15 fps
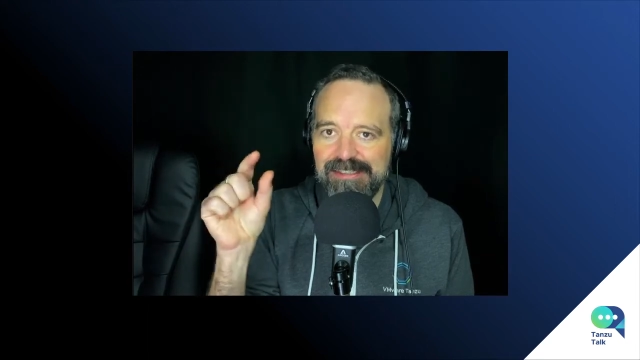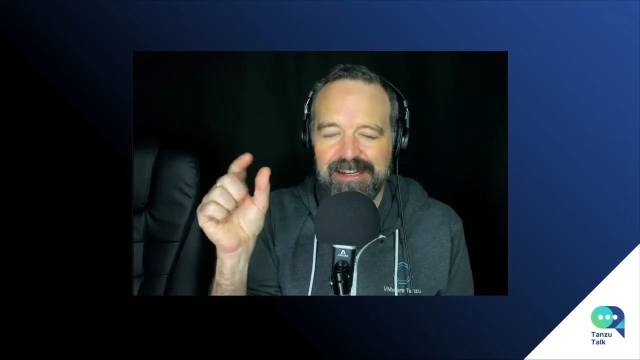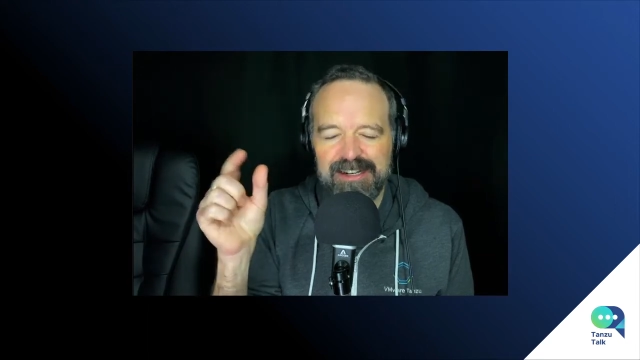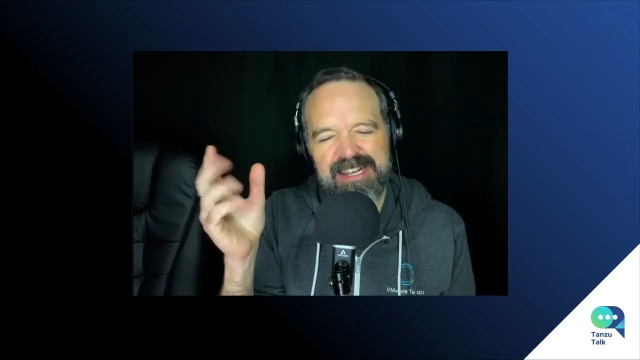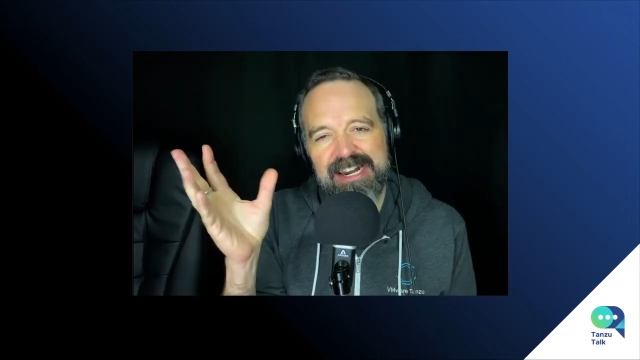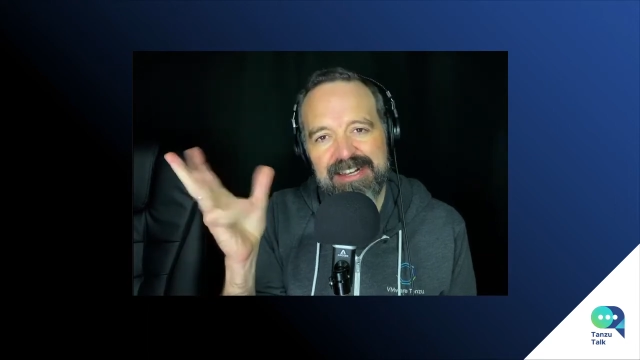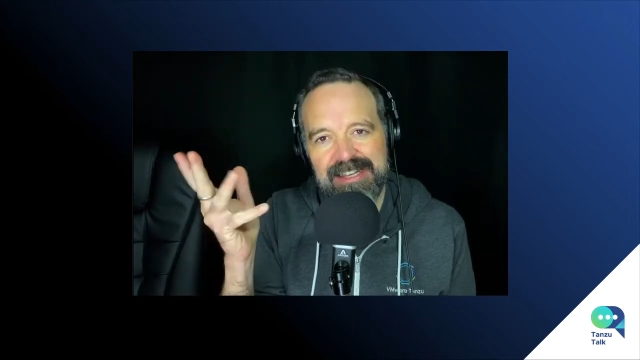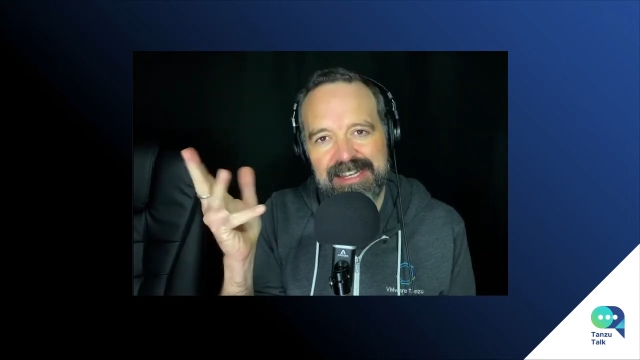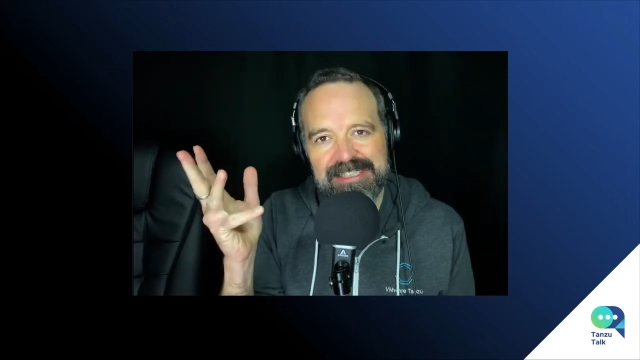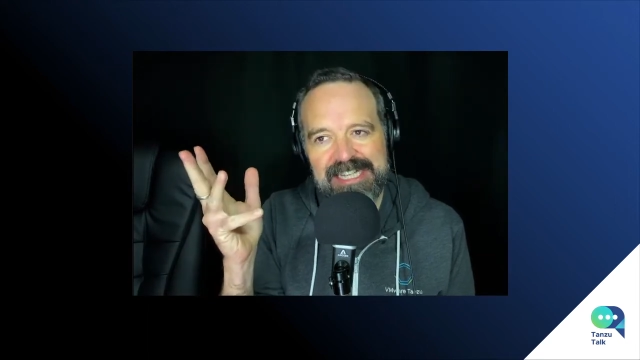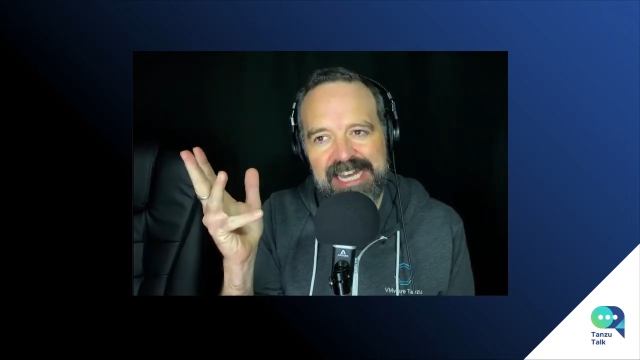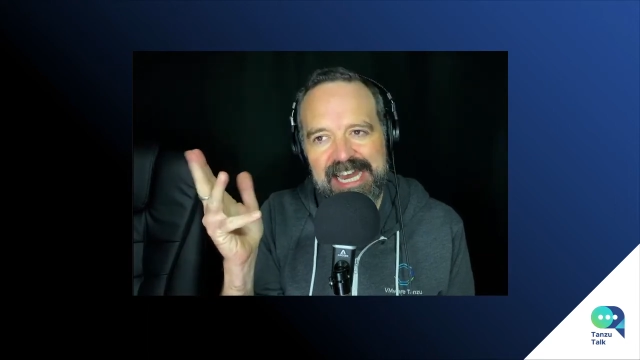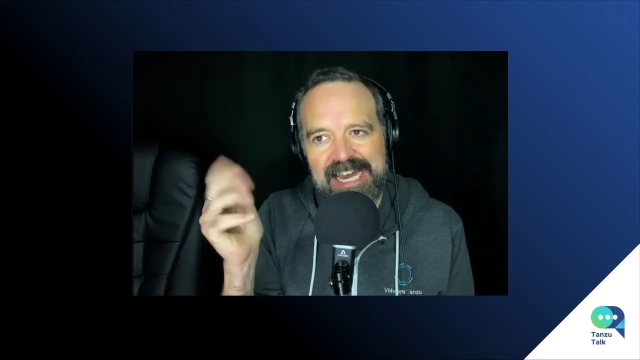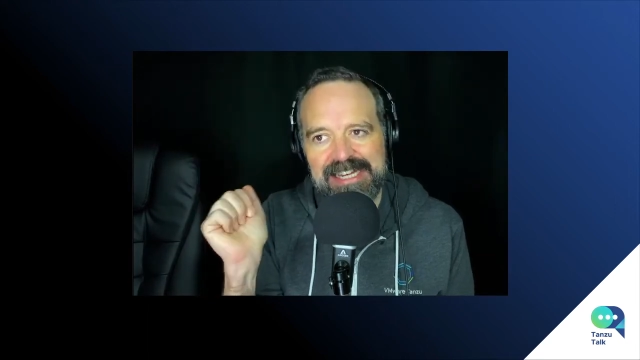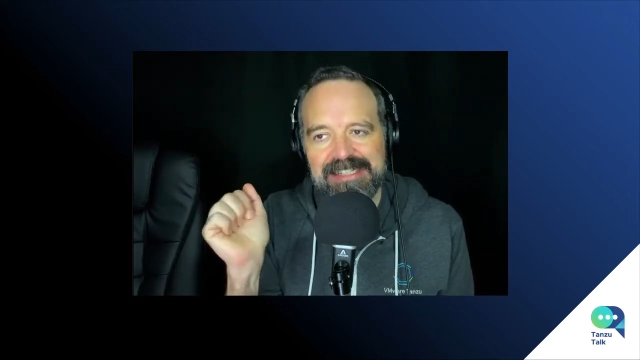They're kind of like
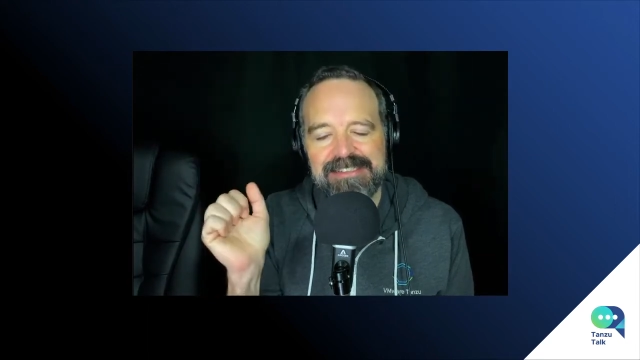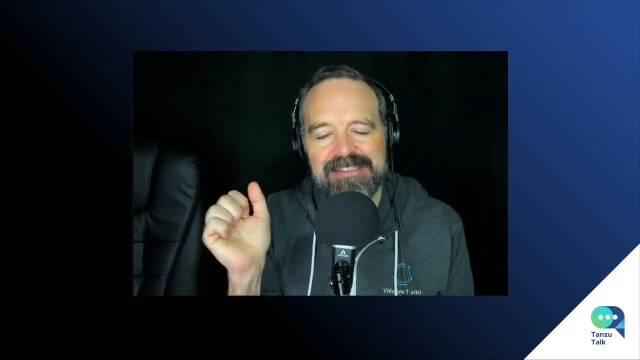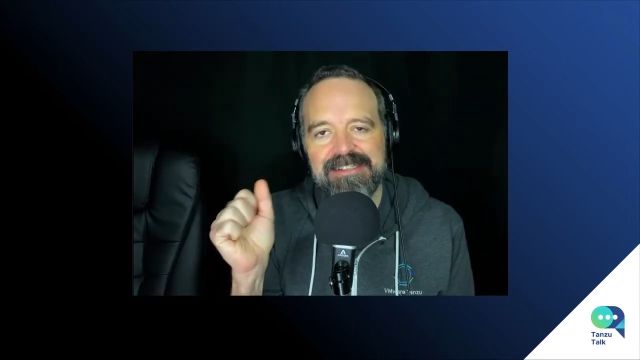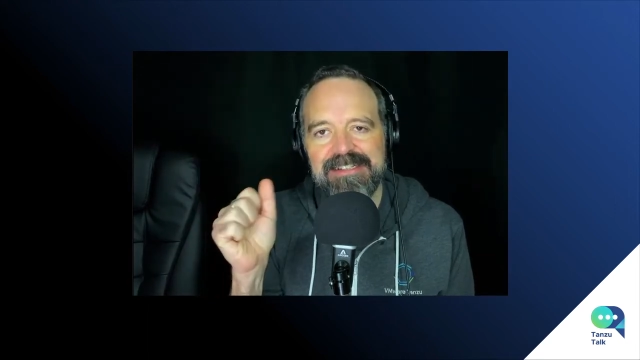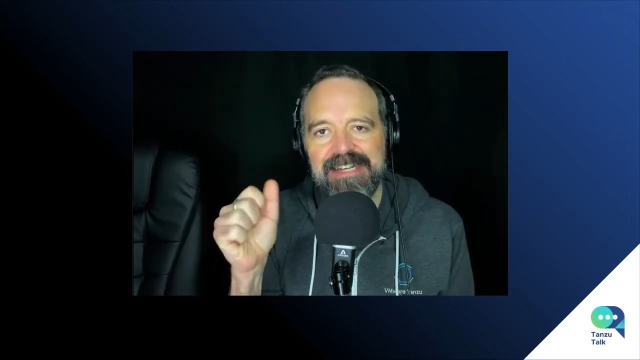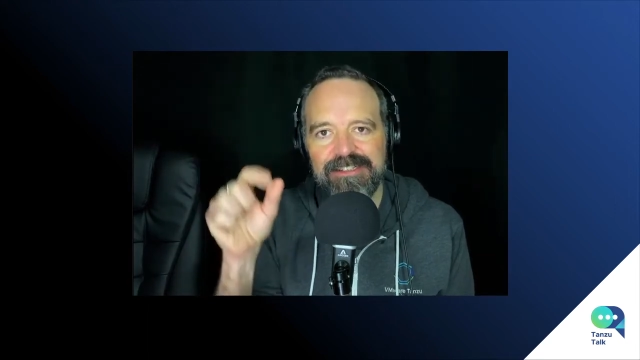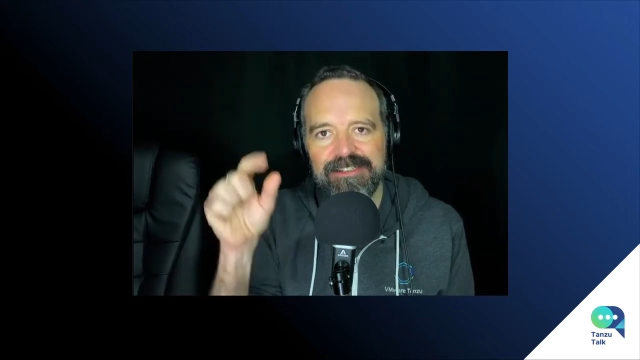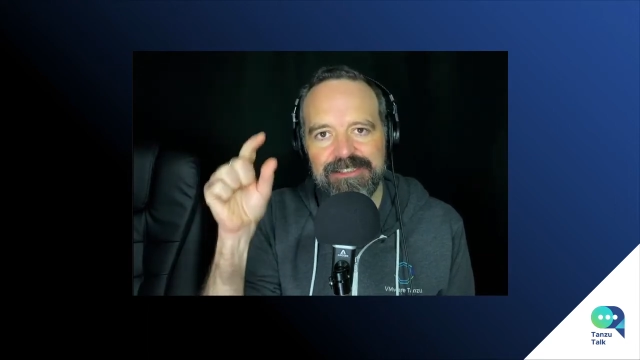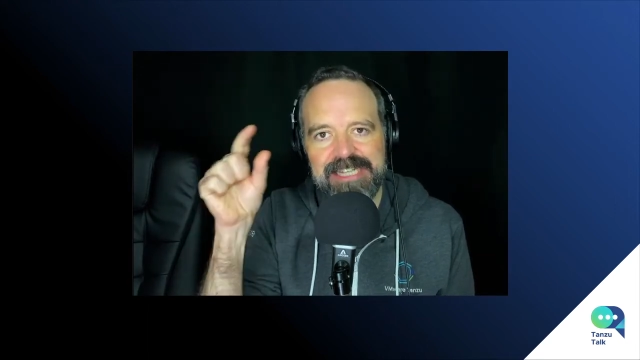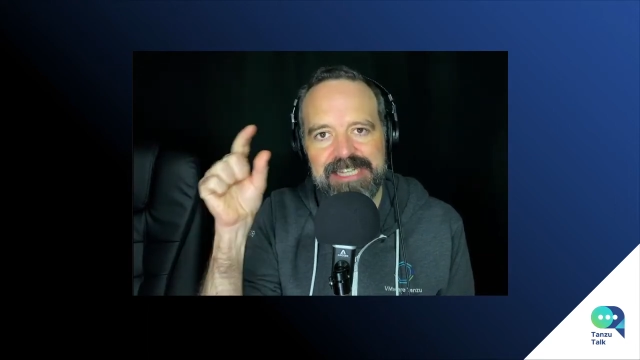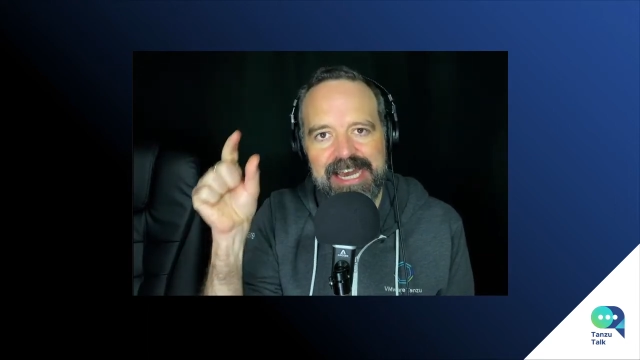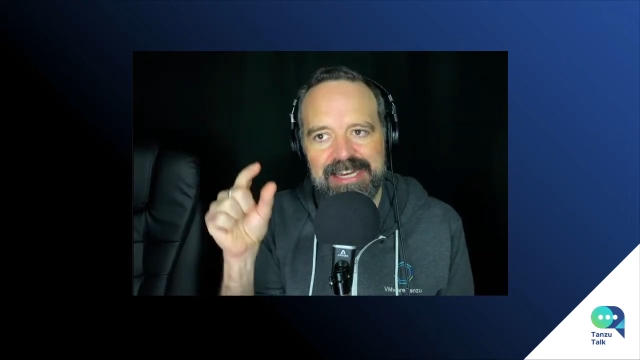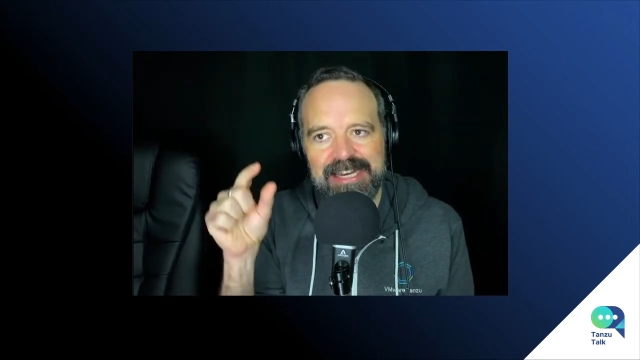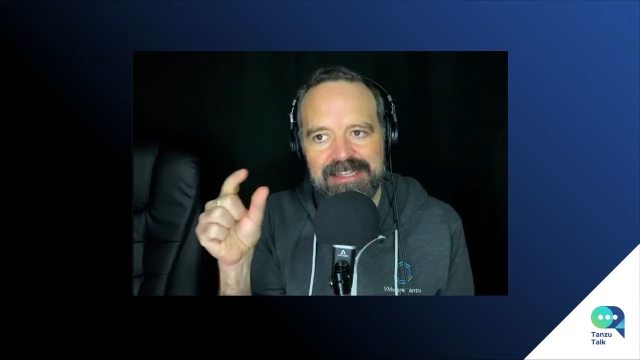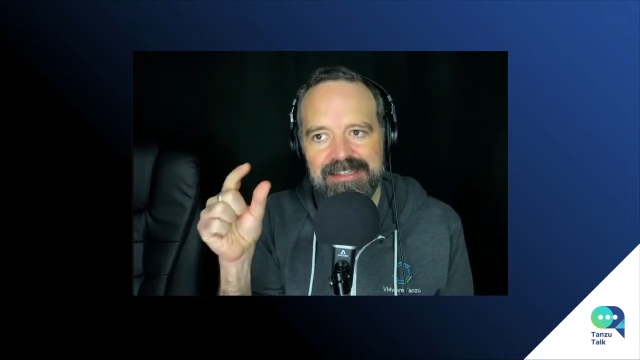tags, and you'll
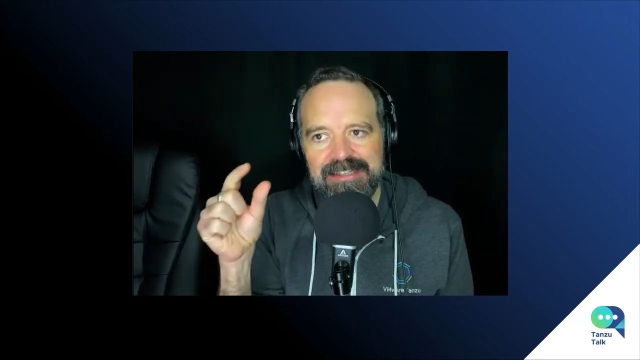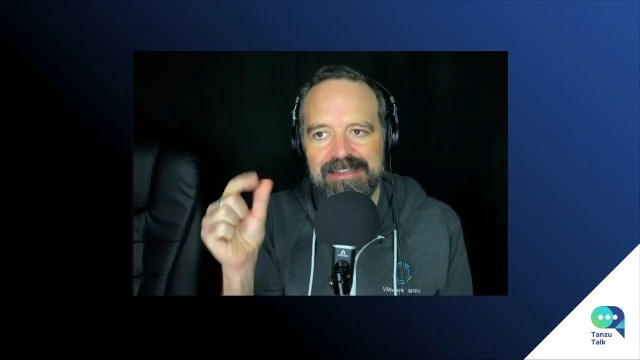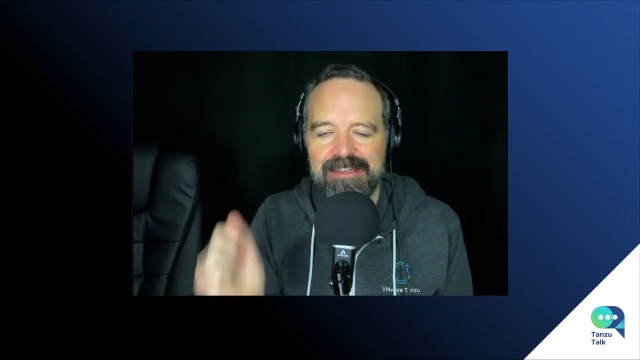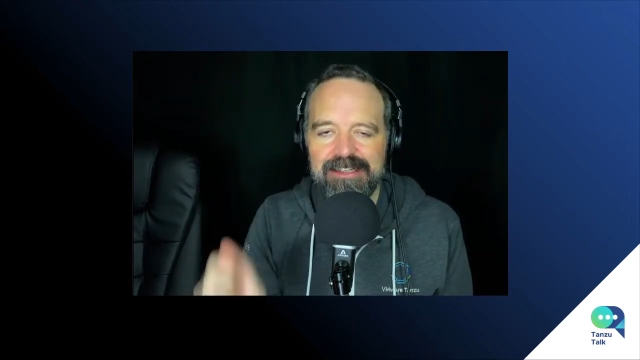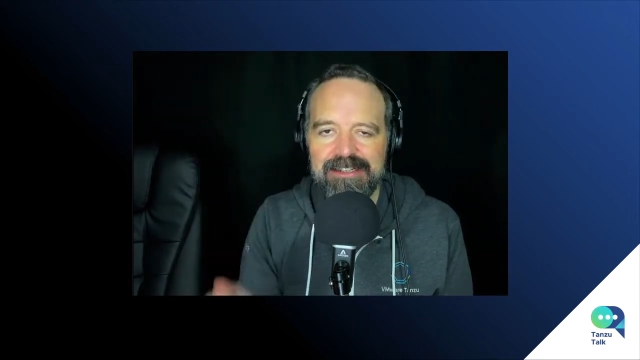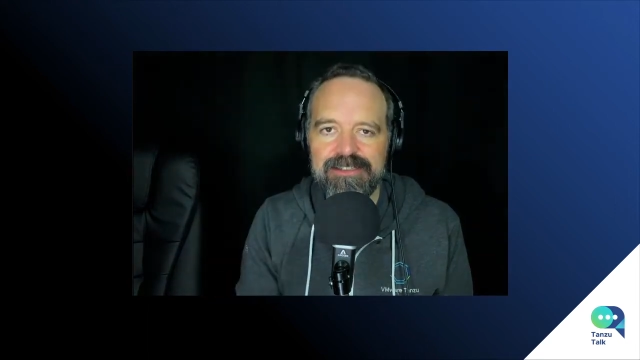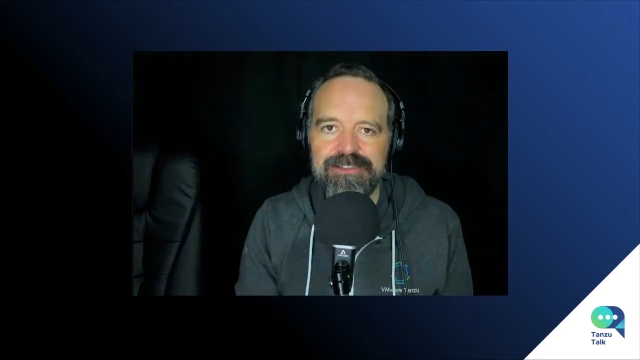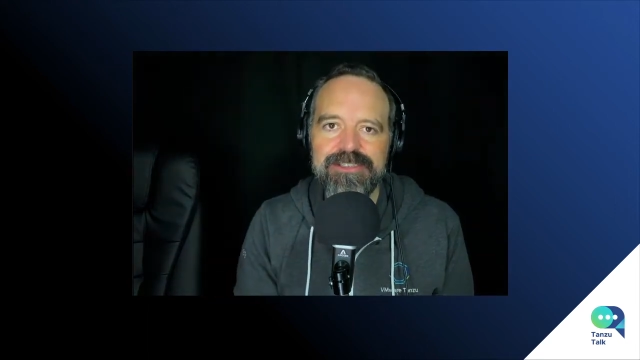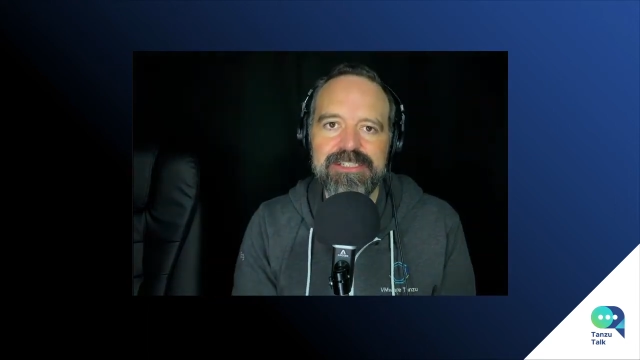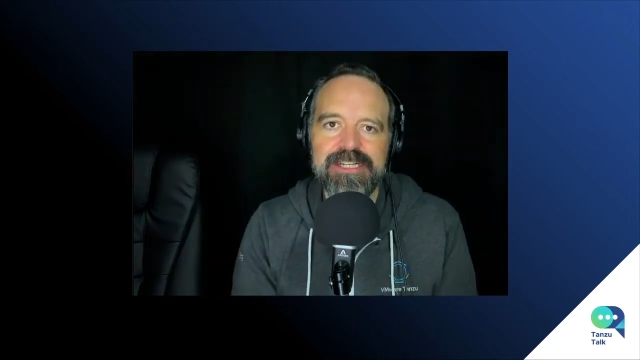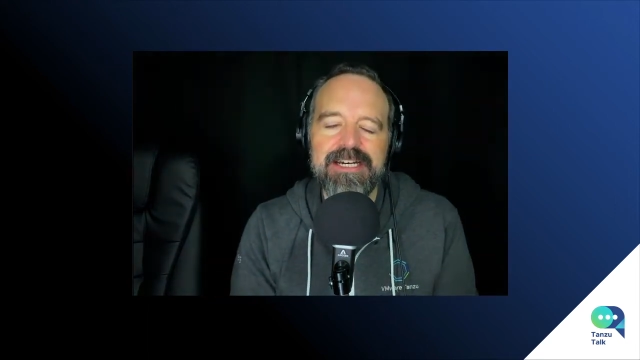tag those.